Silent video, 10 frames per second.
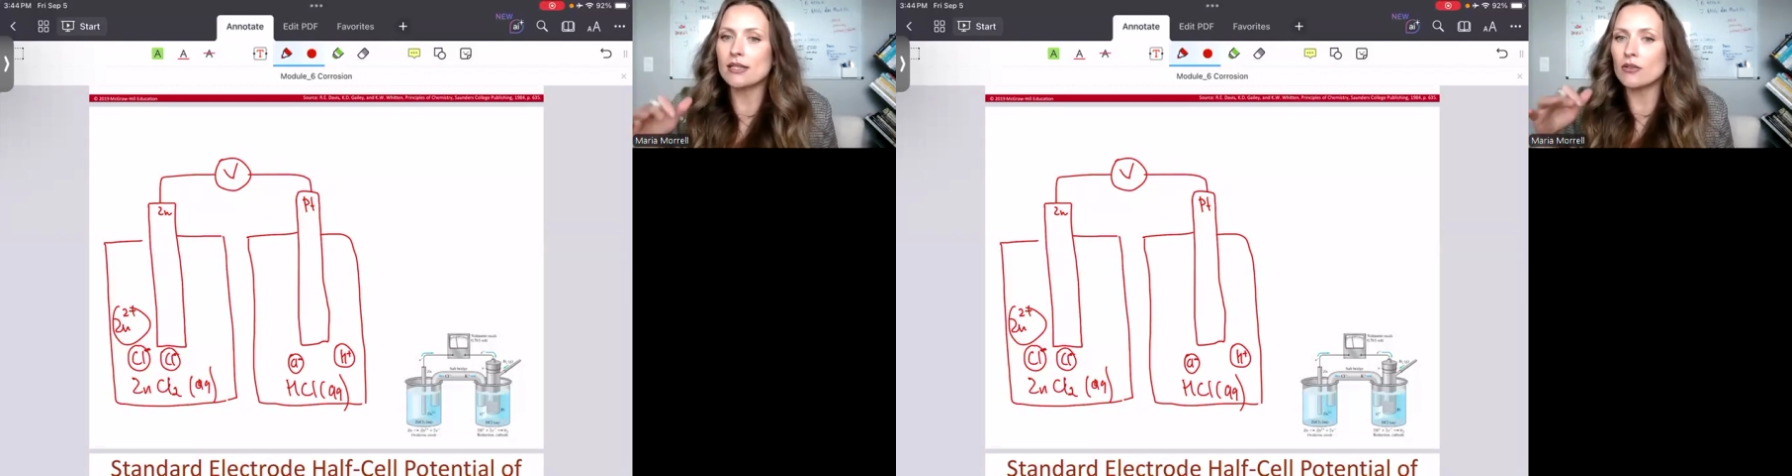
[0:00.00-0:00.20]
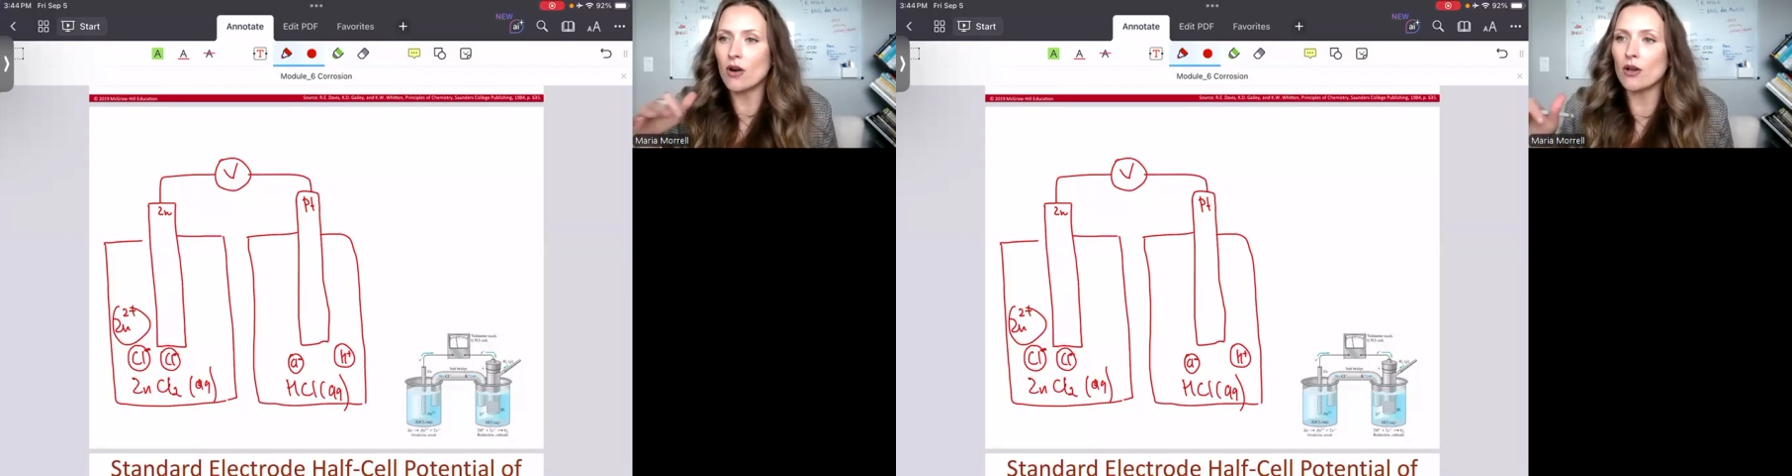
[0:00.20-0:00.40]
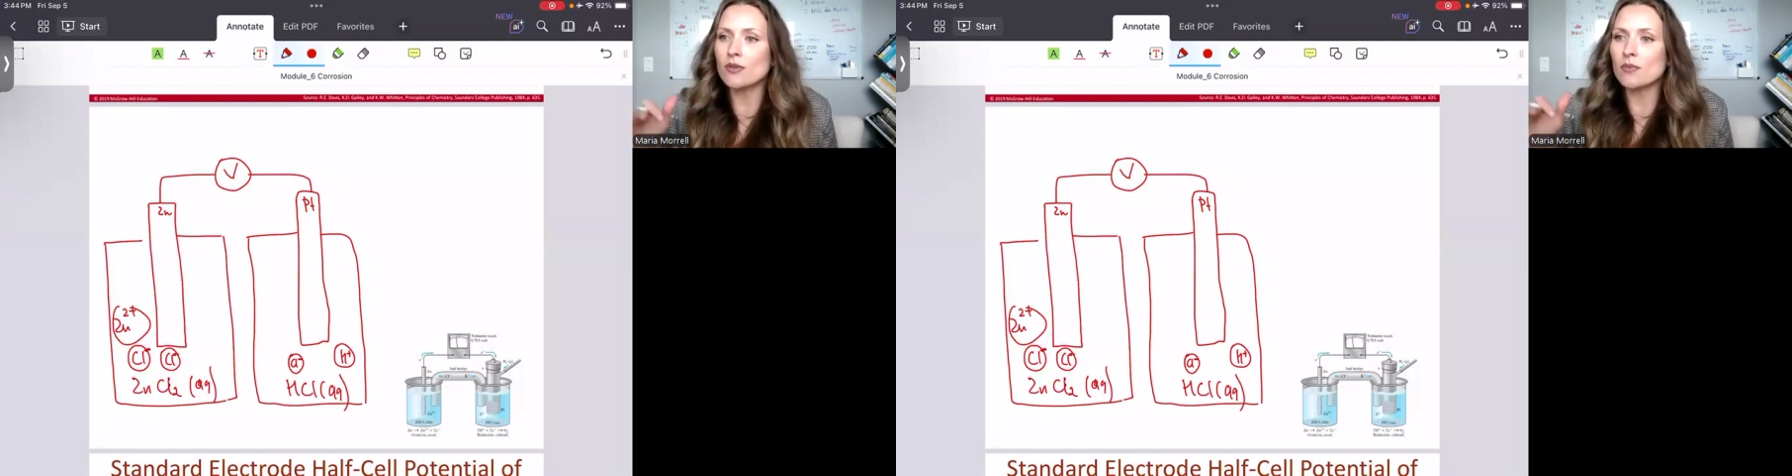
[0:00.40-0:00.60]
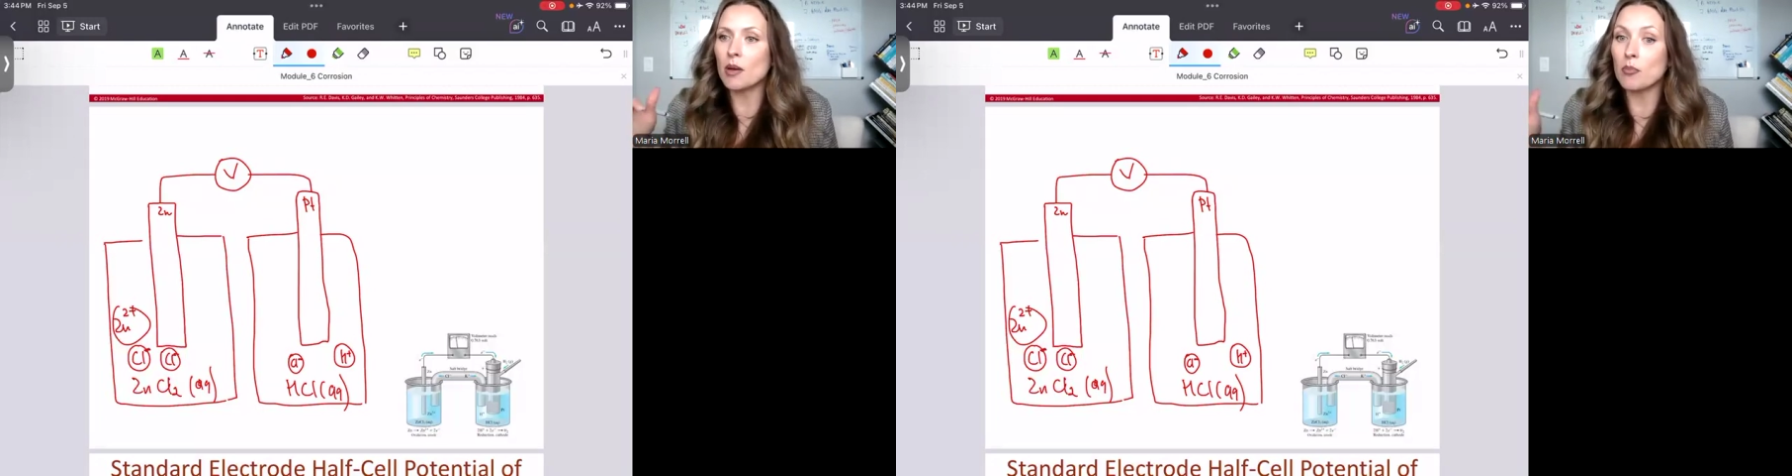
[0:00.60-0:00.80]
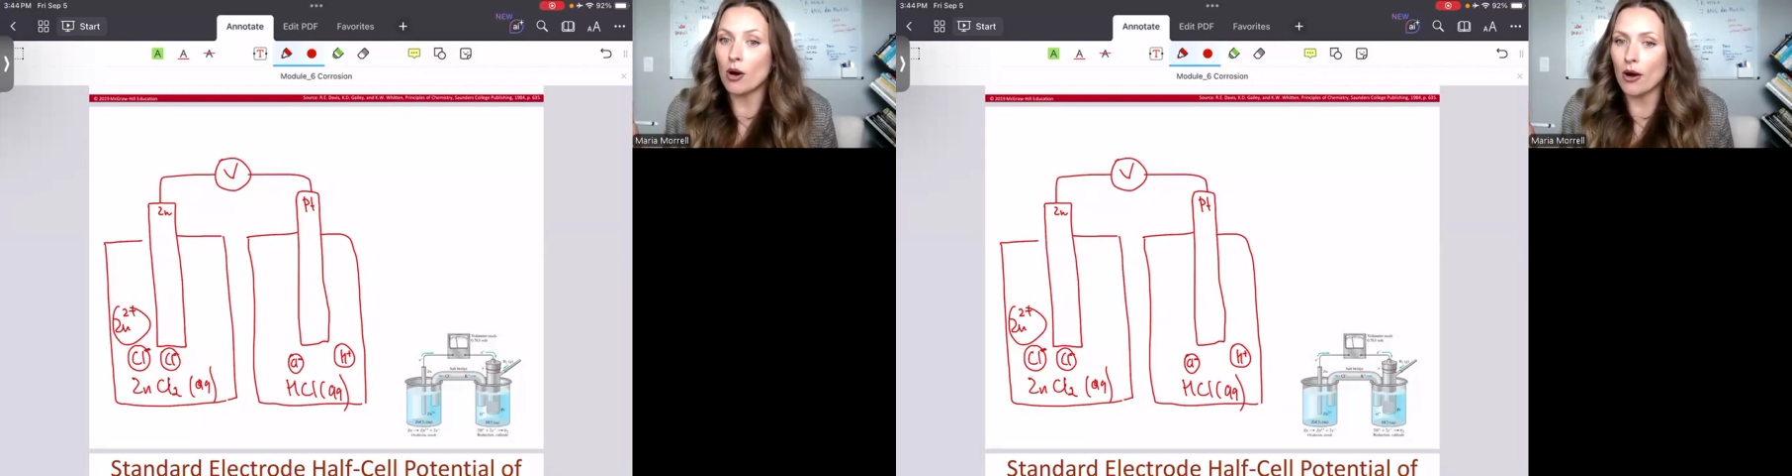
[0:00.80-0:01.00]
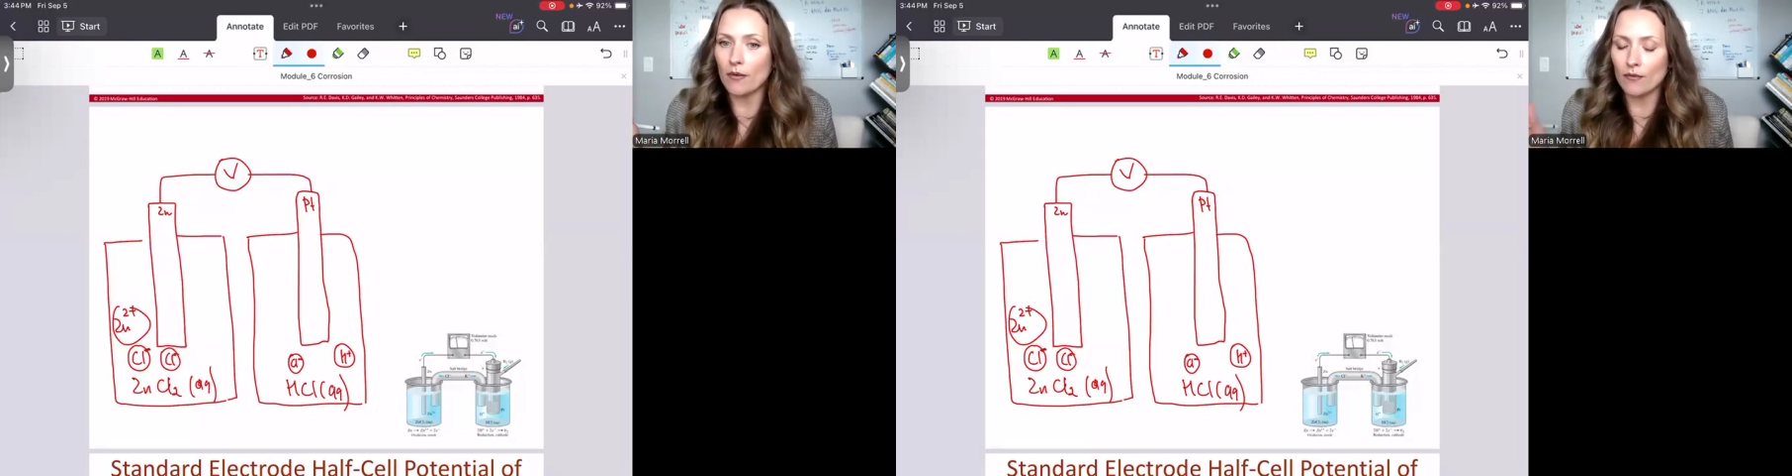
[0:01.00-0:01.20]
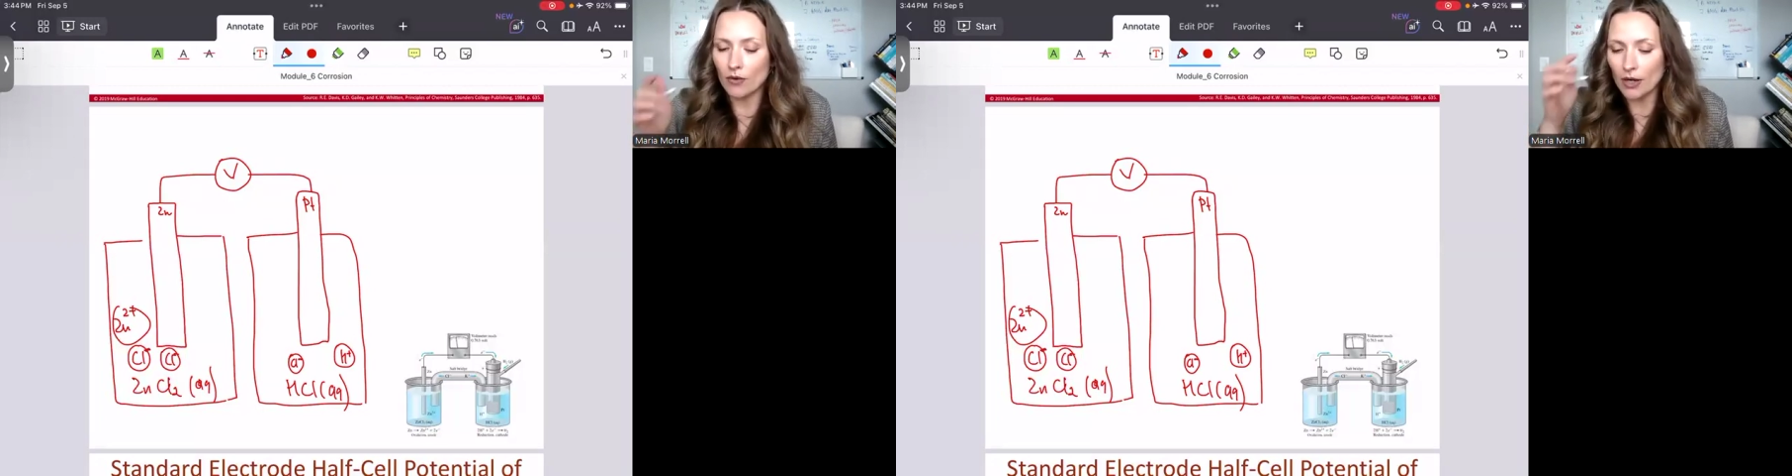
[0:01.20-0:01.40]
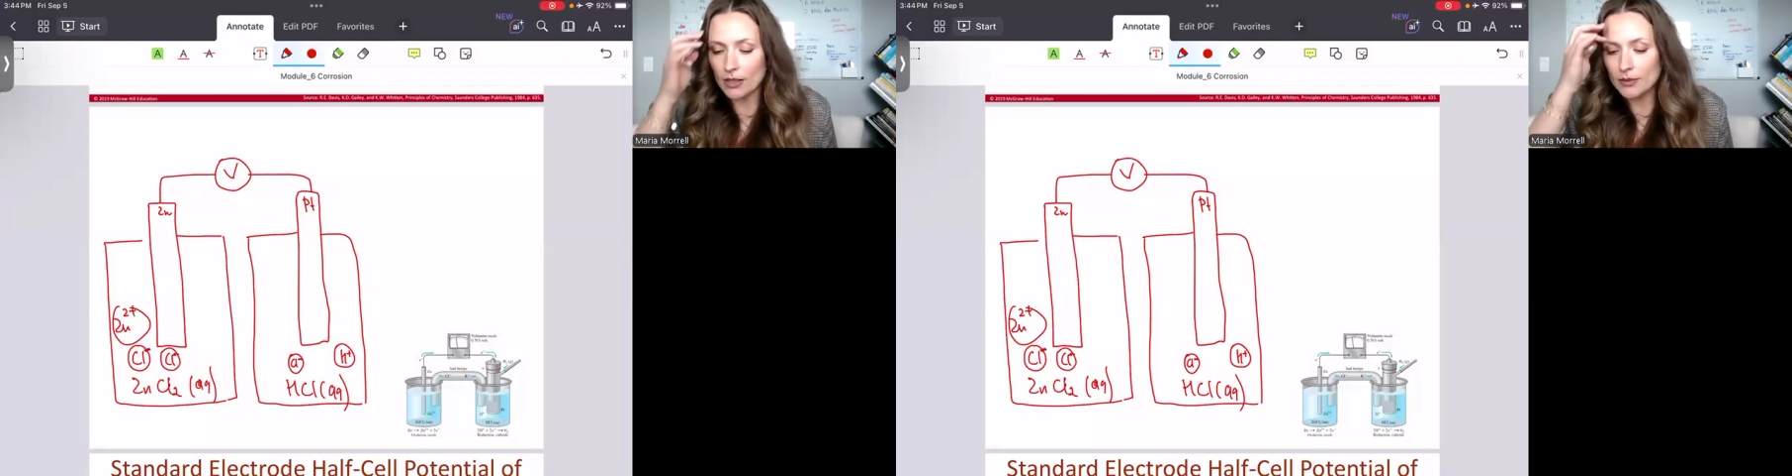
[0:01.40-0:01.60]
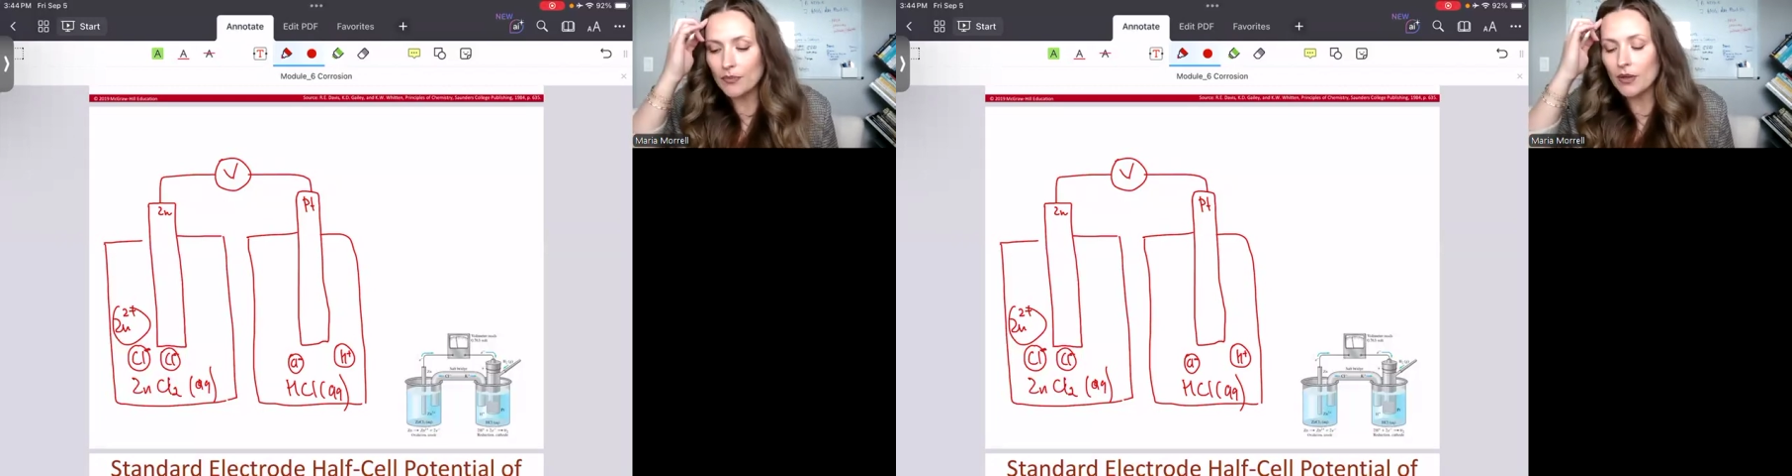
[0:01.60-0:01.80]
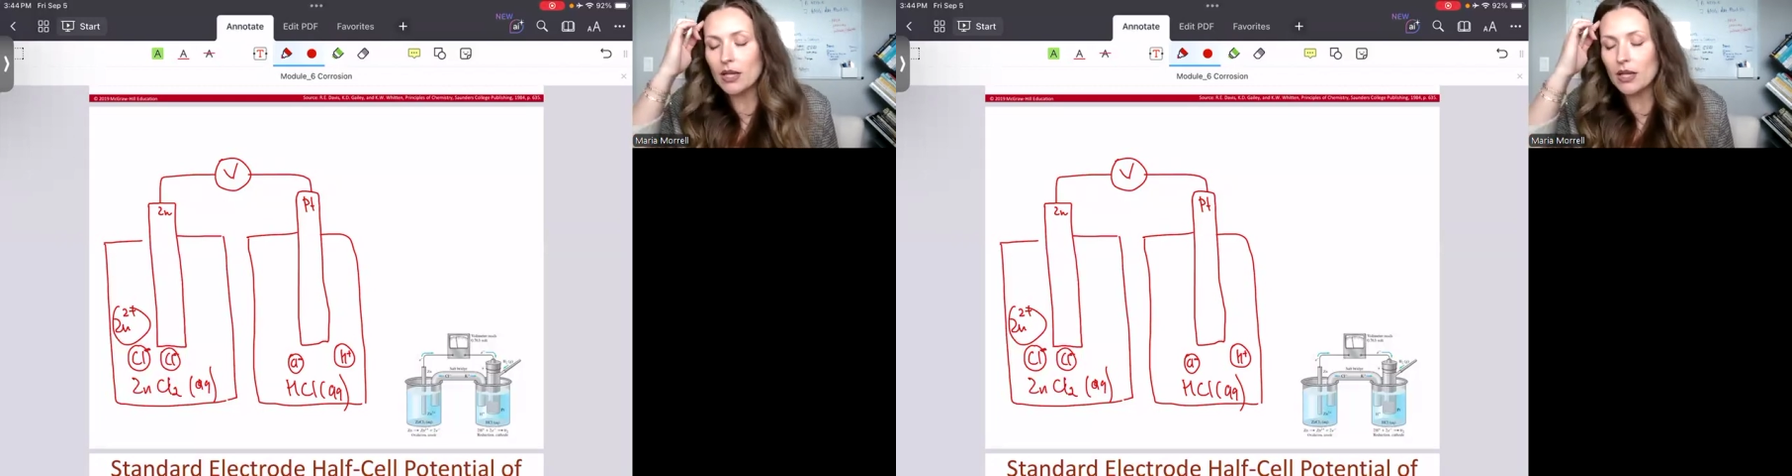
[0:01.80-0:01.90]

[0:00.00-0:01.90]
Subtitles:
surrounds my bar, right?